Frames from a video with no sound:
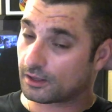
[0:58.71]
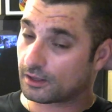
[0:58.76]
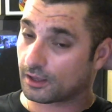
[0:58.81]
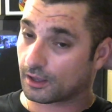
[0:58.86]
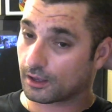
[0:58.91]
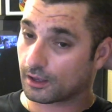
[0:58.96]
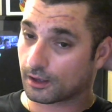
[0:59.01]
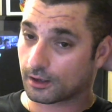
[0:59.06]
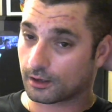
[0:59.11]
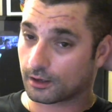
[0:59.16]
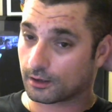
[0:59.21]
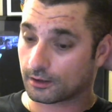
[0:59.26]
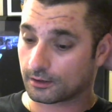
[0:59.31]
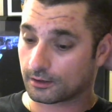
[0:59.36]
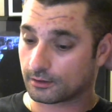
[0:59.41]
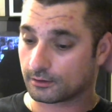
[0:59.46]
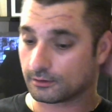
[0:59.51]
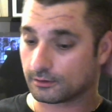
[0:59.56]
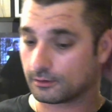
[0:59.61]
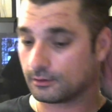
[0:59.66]

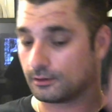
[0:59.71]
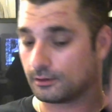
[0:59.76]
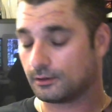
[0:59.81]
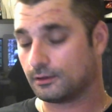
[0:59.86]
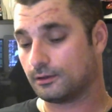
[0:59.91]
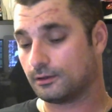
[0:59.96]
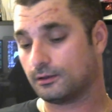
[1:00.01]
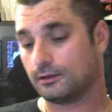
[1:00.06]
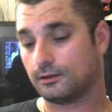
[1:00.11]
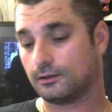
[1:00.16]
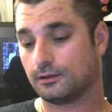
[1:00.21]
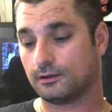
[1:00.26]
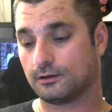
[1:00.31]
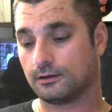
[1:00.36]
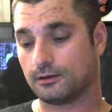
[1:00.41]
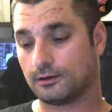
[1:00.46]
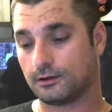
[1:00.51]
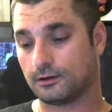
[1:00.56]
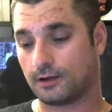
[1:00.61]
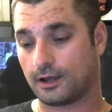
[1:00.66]
And
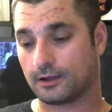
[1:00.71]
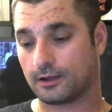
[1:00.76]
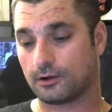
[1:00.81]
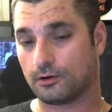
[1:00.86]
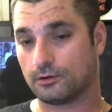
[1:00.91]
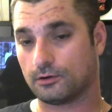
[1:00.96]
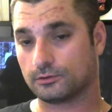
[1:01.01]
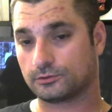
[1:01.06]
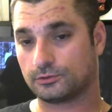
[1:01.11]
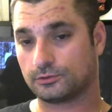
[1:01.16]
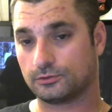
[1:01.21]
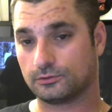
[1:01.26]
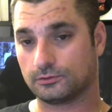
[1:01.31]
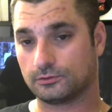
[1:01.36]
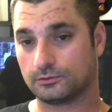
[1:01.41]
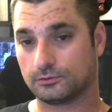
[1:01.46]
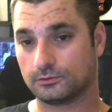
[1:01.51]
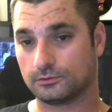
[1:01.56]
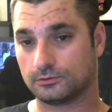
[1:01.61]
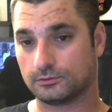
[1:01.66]
I go
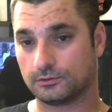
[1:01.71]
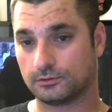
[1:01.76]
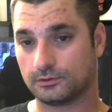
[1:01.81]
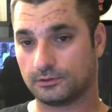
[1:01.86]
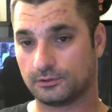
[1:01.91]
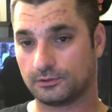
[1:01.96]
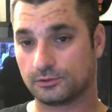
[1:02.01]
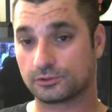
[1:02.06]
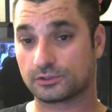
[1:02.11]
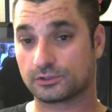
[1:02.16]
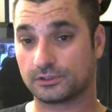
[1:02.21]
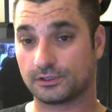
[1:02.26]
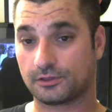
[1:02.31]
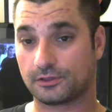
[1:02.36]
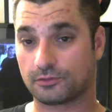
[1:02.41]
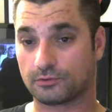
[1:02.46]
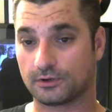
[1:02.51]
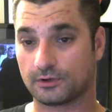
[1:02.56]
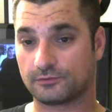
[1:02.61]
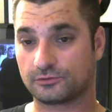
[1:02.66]
to usually
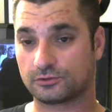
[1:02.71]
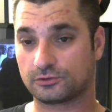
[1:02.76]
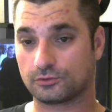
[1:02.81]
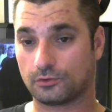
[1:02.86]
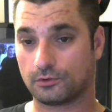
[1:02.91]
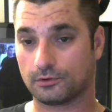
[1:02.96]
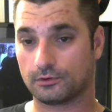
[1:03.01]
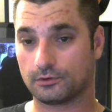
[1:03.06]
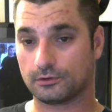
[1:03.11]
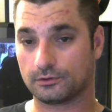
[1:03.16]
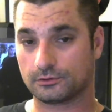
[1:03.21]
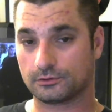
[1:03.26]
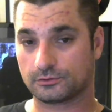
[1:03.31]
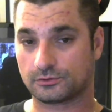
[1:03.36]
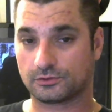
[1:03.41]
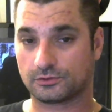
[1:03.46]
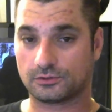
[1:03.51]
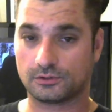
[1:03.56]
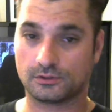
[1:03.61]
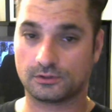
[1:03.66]
thrift
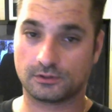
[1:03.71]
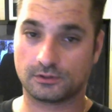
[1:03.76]
stores.